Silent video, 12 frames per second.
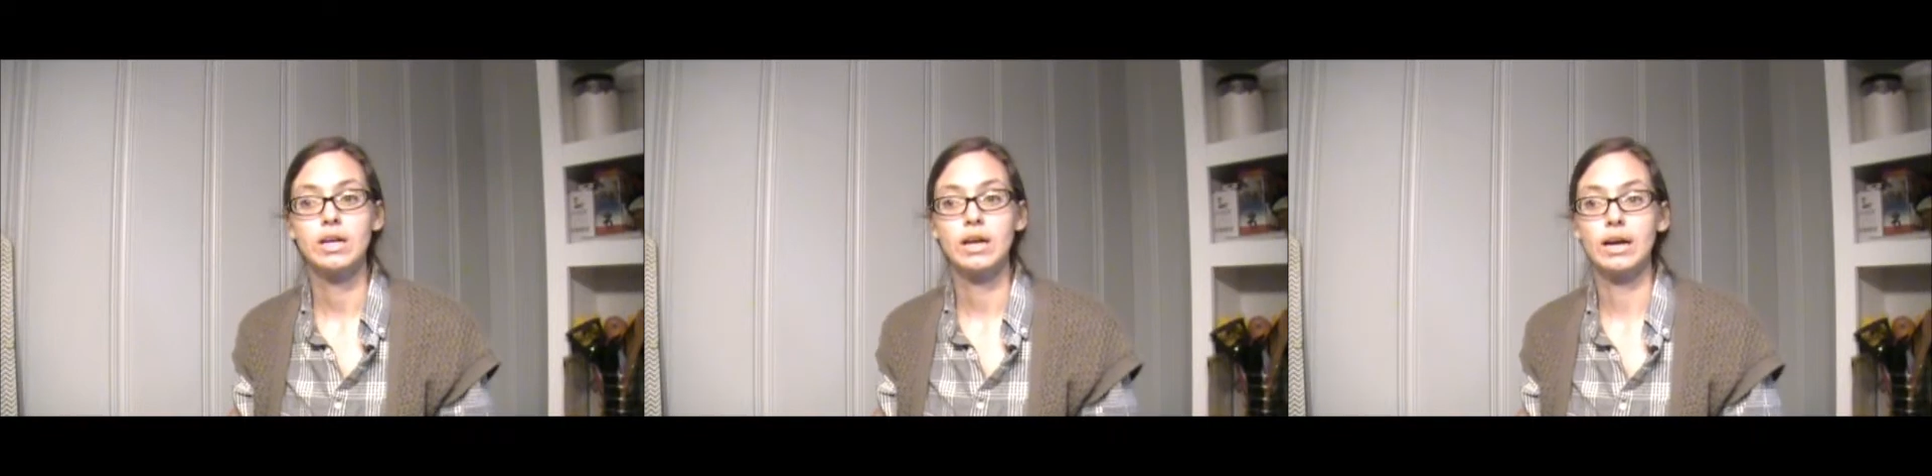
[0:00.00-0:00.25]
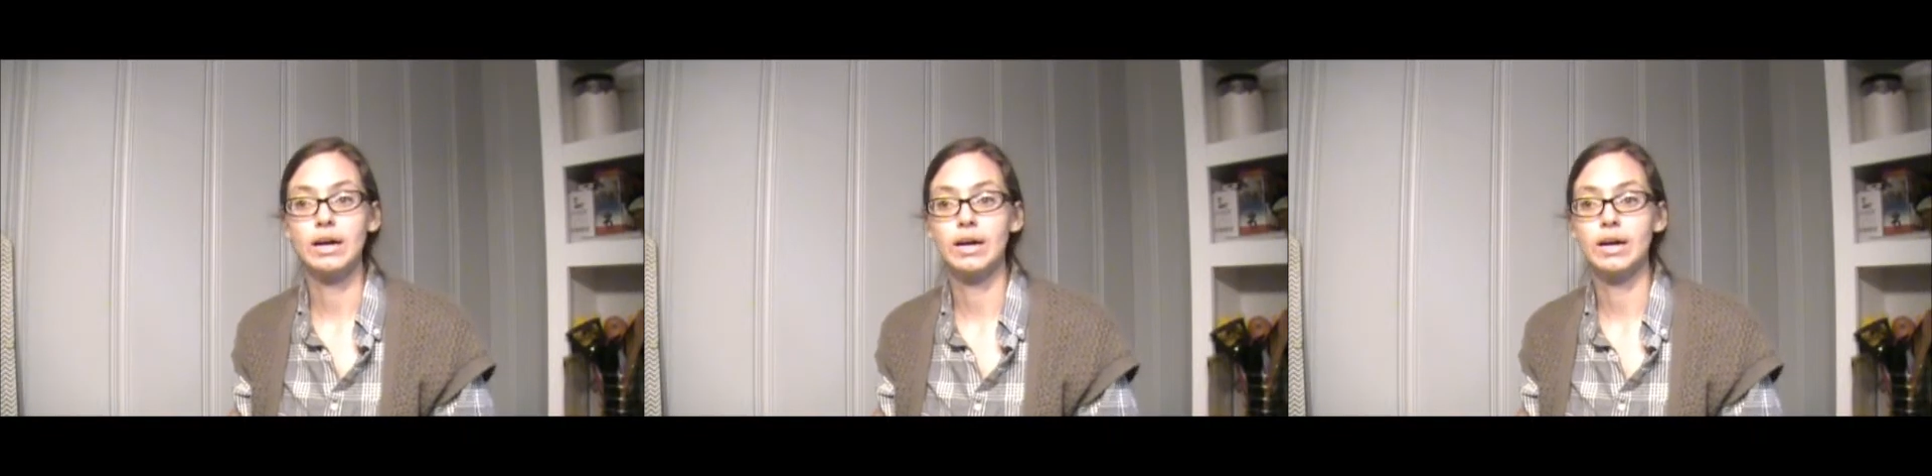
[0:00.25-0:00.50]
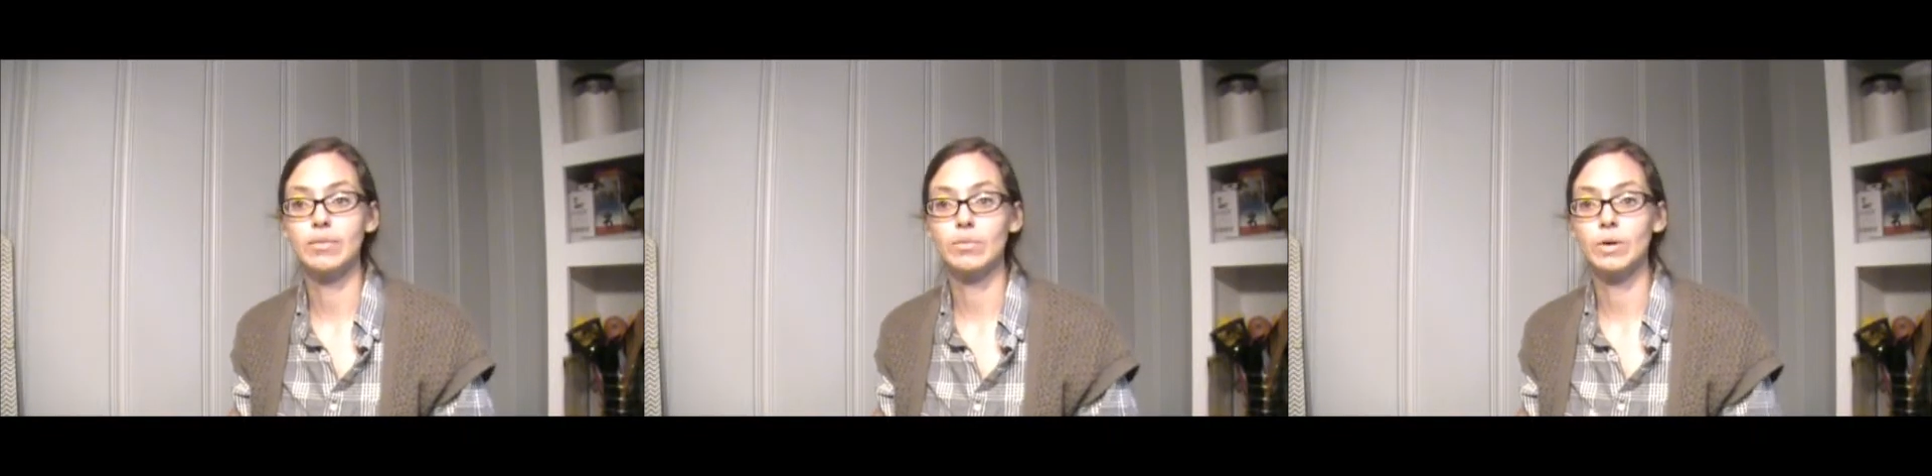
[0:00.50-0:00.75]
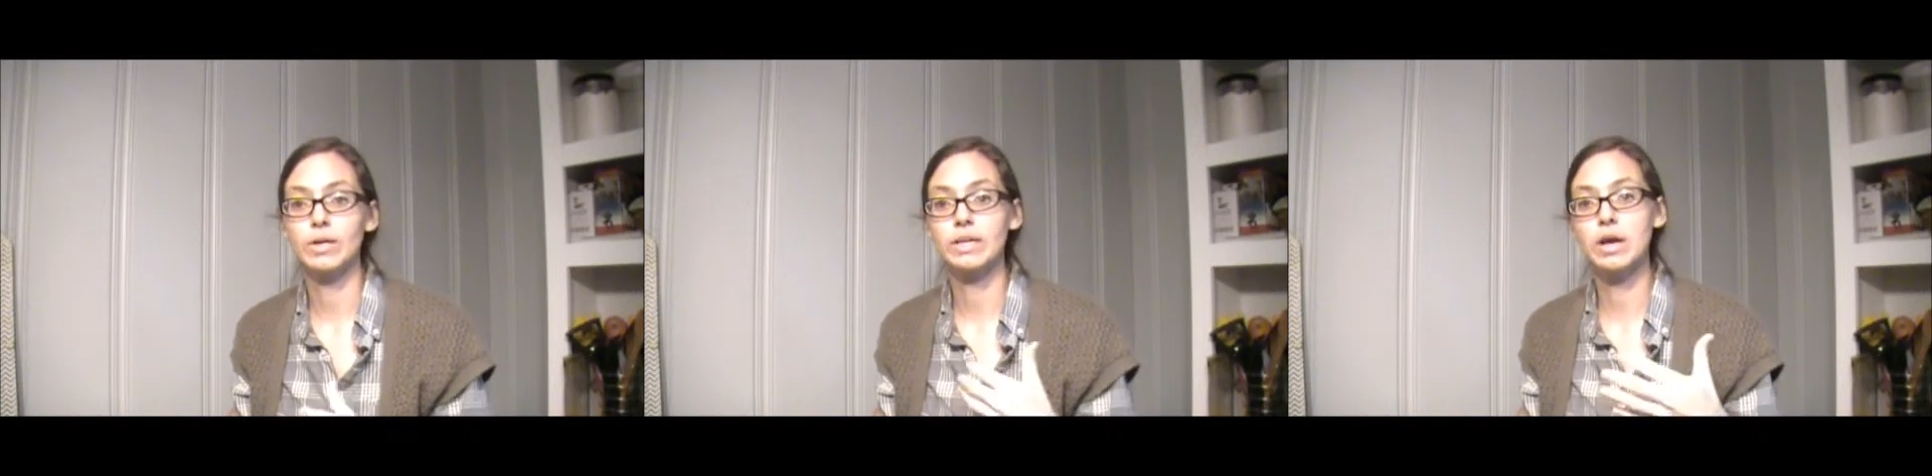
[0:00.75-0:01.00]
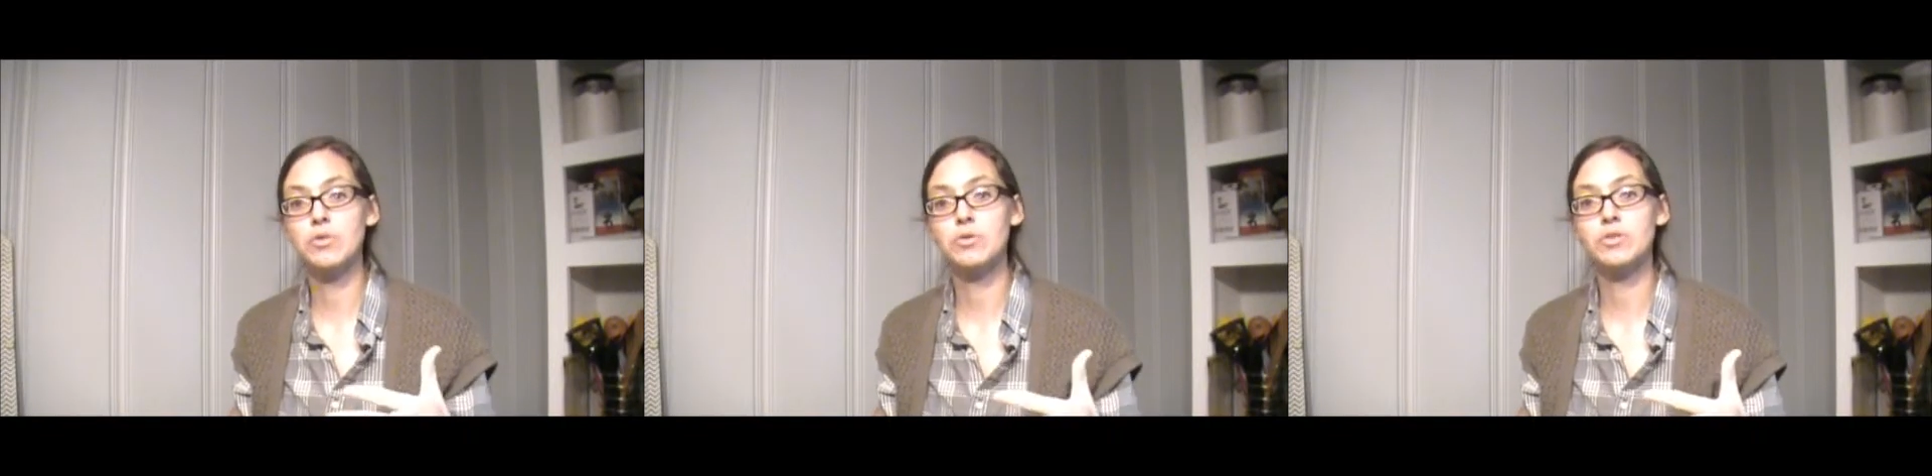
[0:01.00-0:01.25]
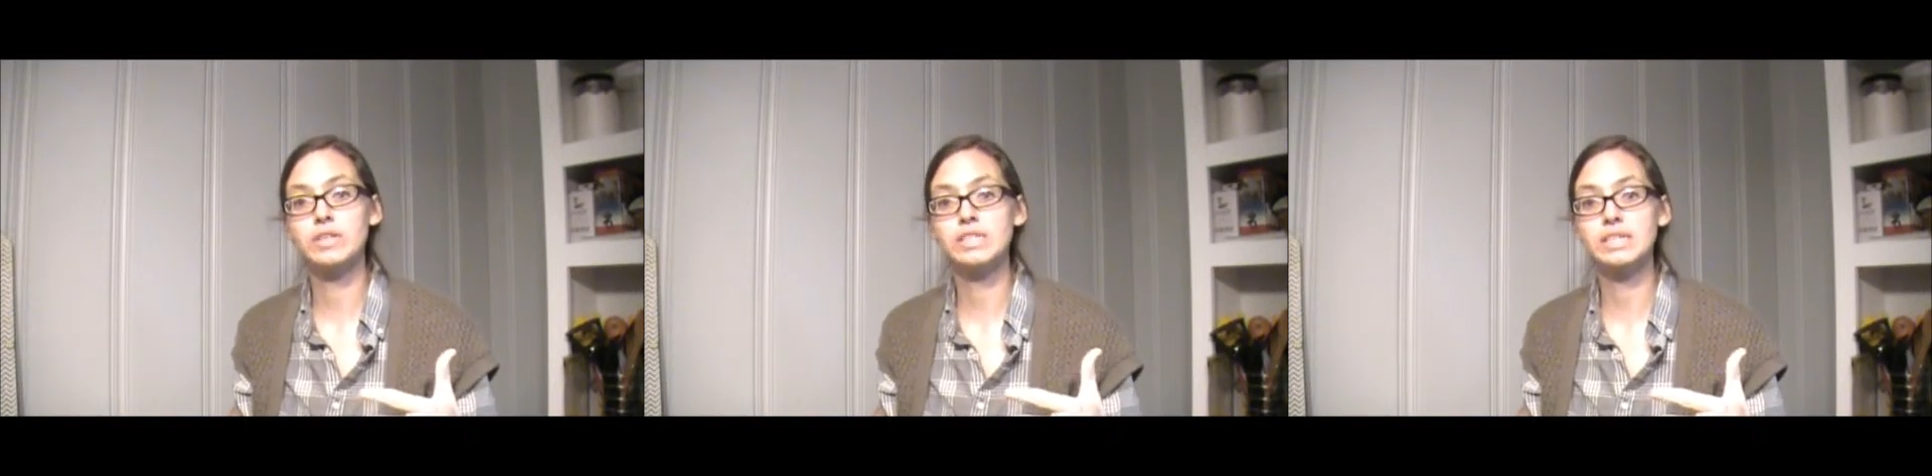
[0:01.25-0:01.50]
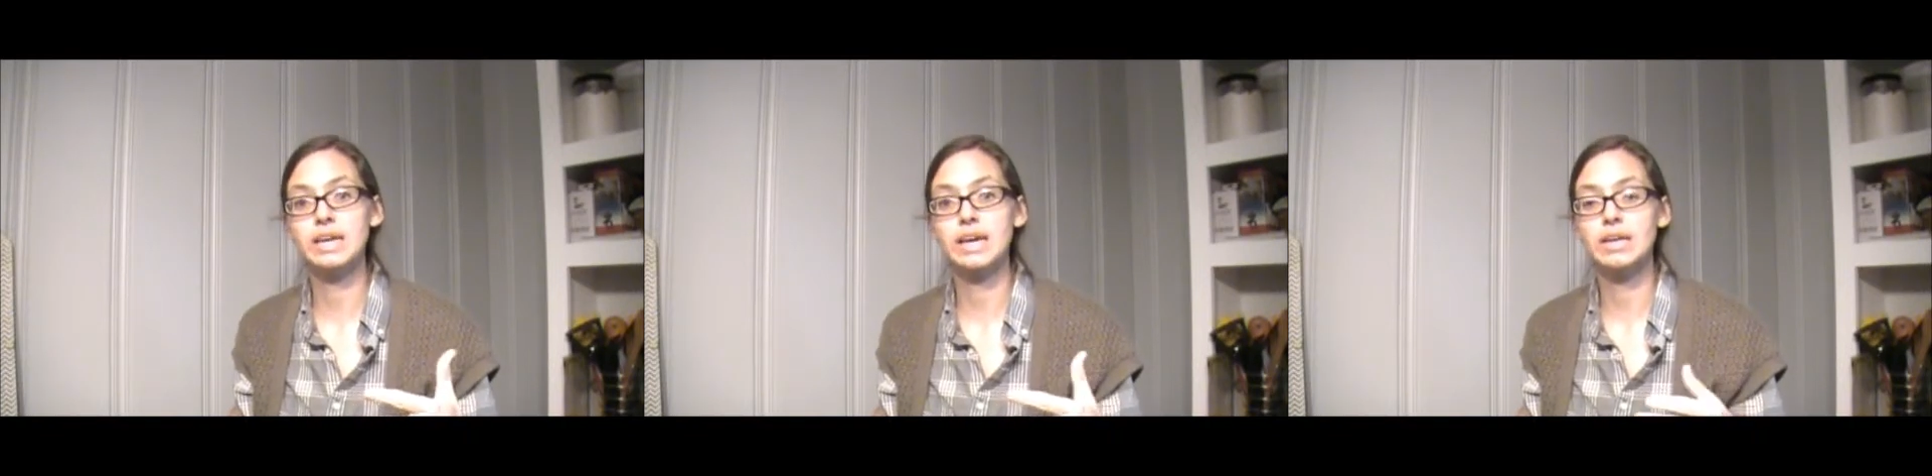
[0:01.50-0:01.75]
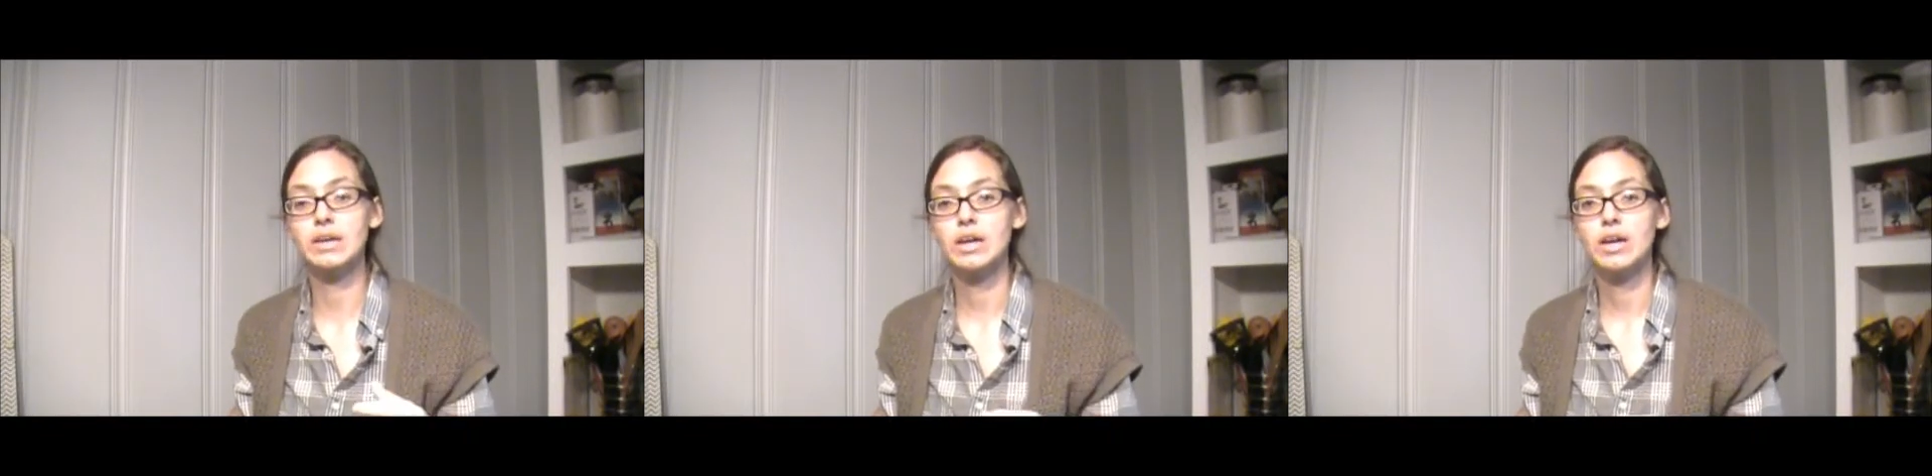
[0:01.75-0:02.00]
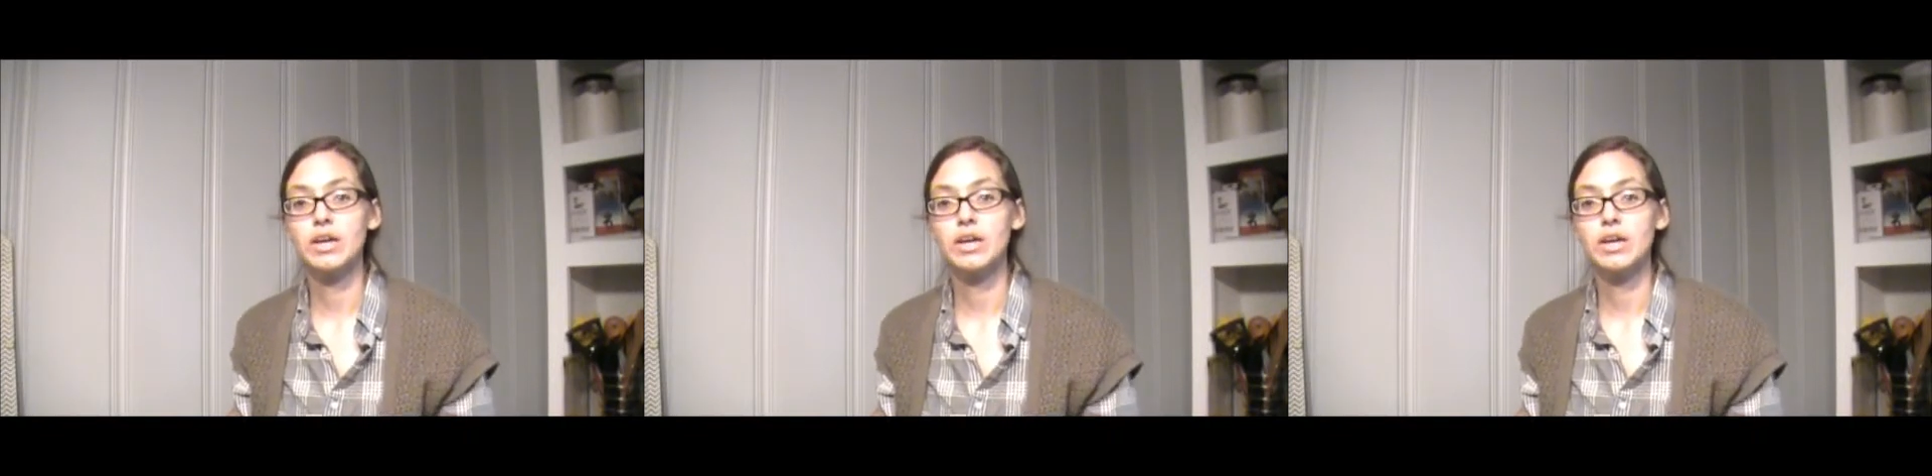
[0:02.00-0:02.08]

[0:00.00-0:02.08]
we're going to go through this again.